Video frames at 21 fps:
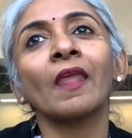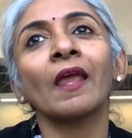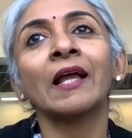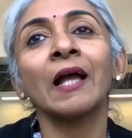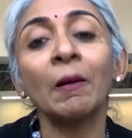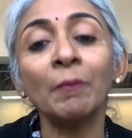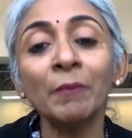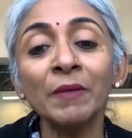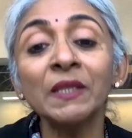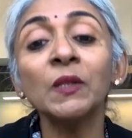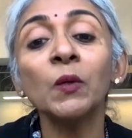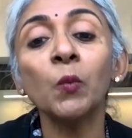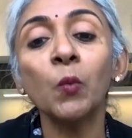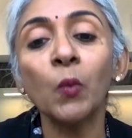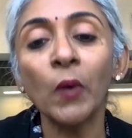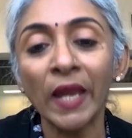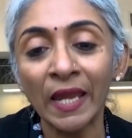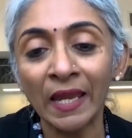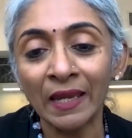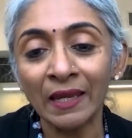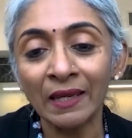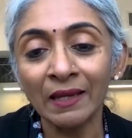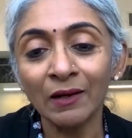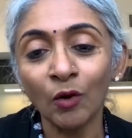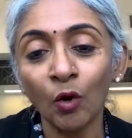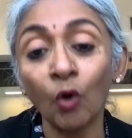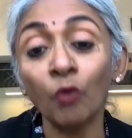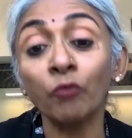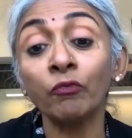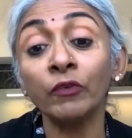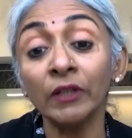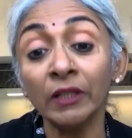come in the way
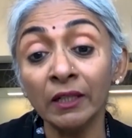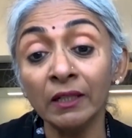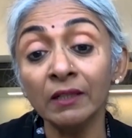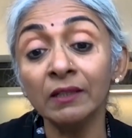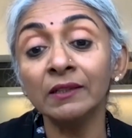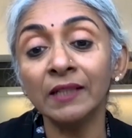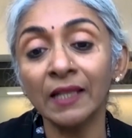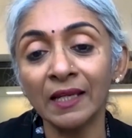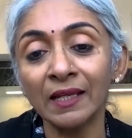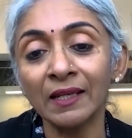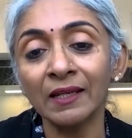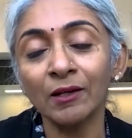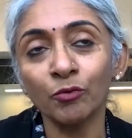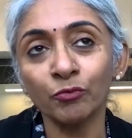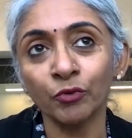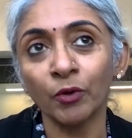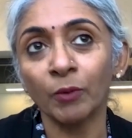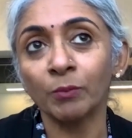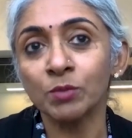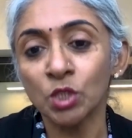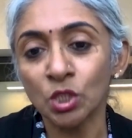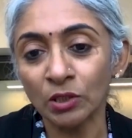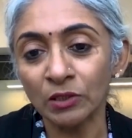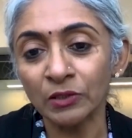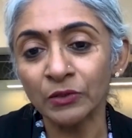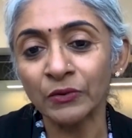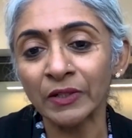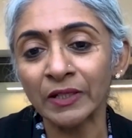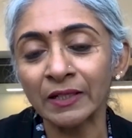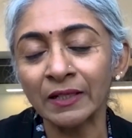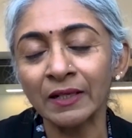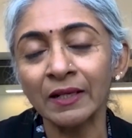of learning from
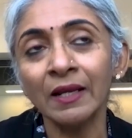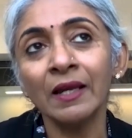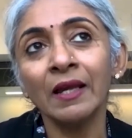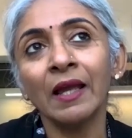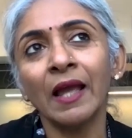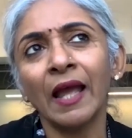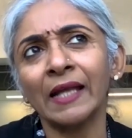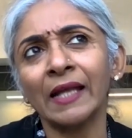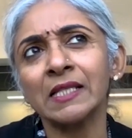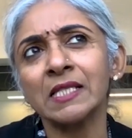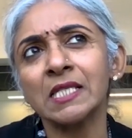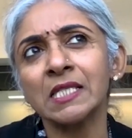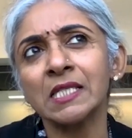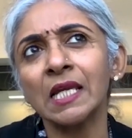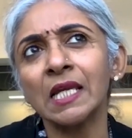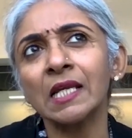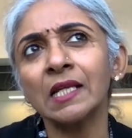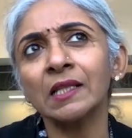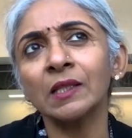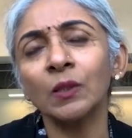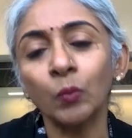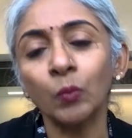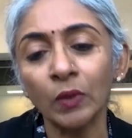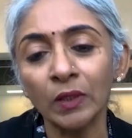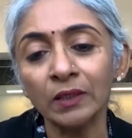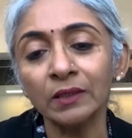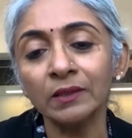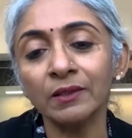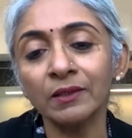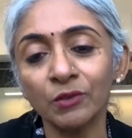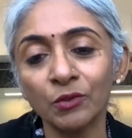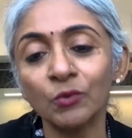children and seeing the
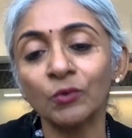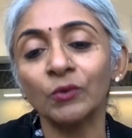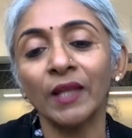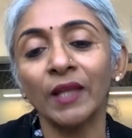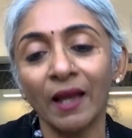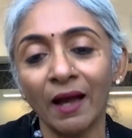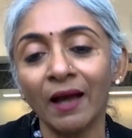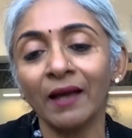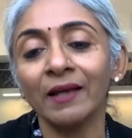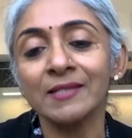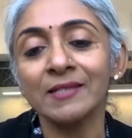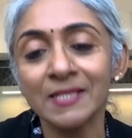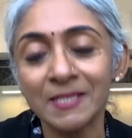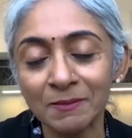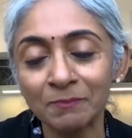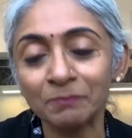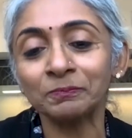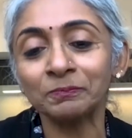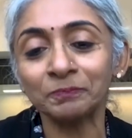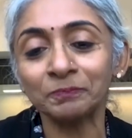world through their eyes.